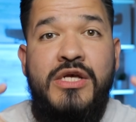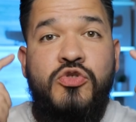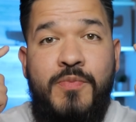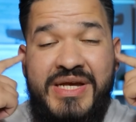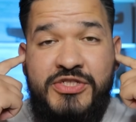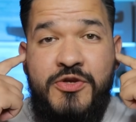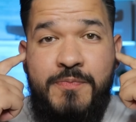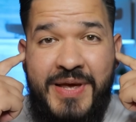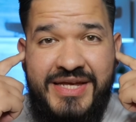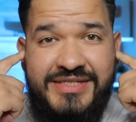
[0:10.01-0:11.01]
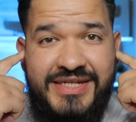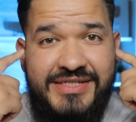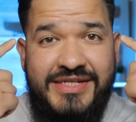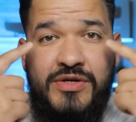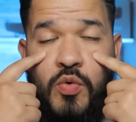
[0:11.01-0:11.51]
So make sure you pay
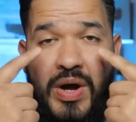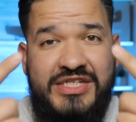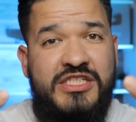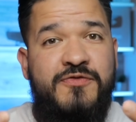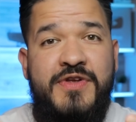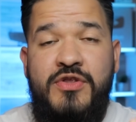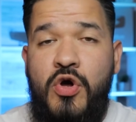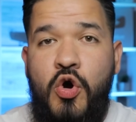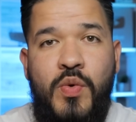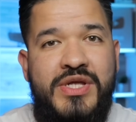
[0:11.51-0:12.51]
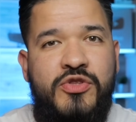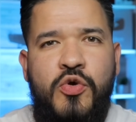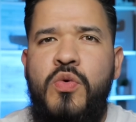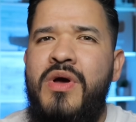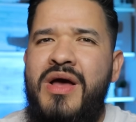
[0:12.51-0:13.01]
attention, watch this video the whole way
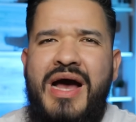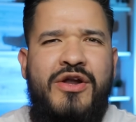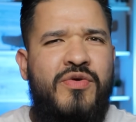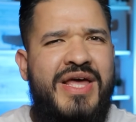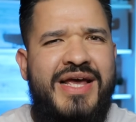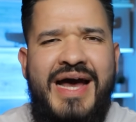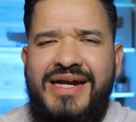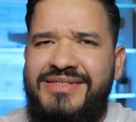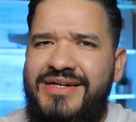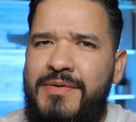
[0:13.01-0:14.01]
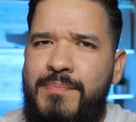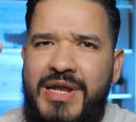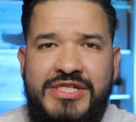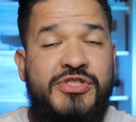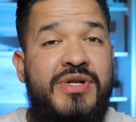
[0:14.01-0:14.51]
through. I know that God is going to
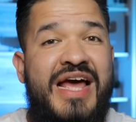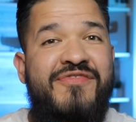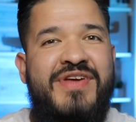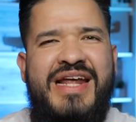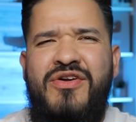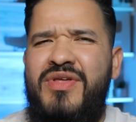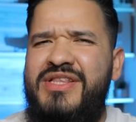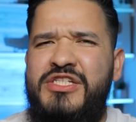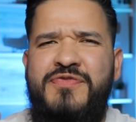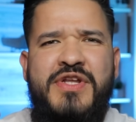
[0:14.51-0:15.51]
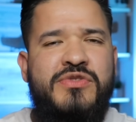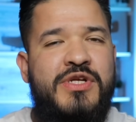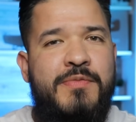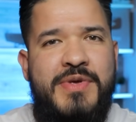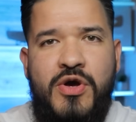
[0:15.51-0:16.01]
bless your life, and I know that this video is
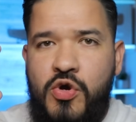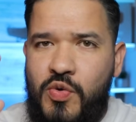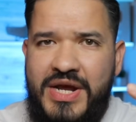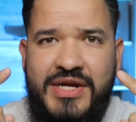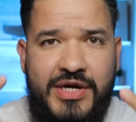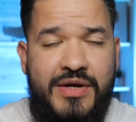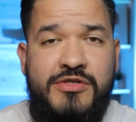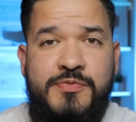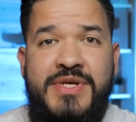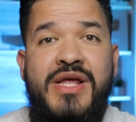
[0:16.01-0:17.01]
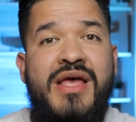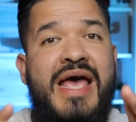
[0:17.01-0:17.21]
going to be a great encouragement.